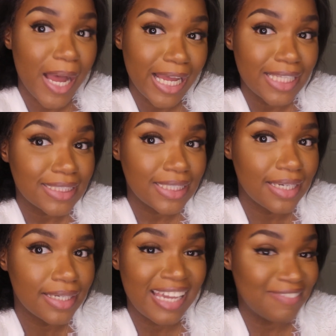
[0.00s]
But
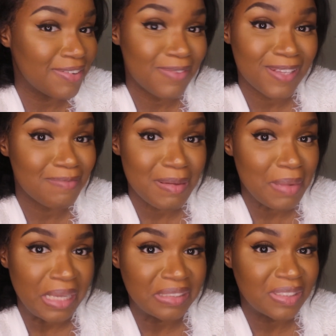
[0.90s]
even with me
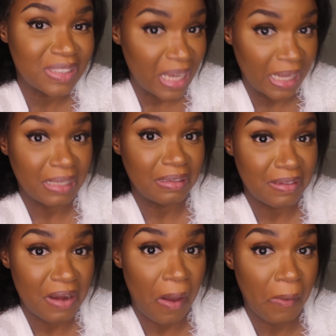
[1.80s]
being sick,
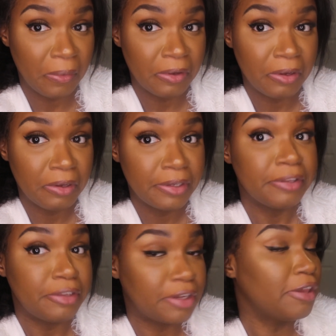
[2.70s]
you know,
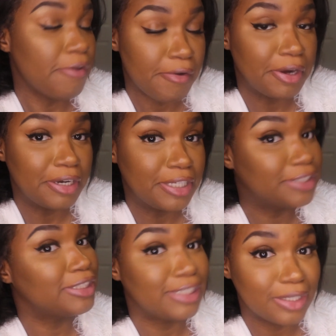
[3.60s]
the cure
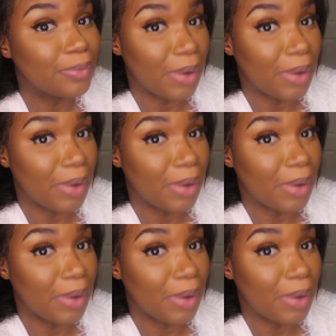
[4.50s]
is still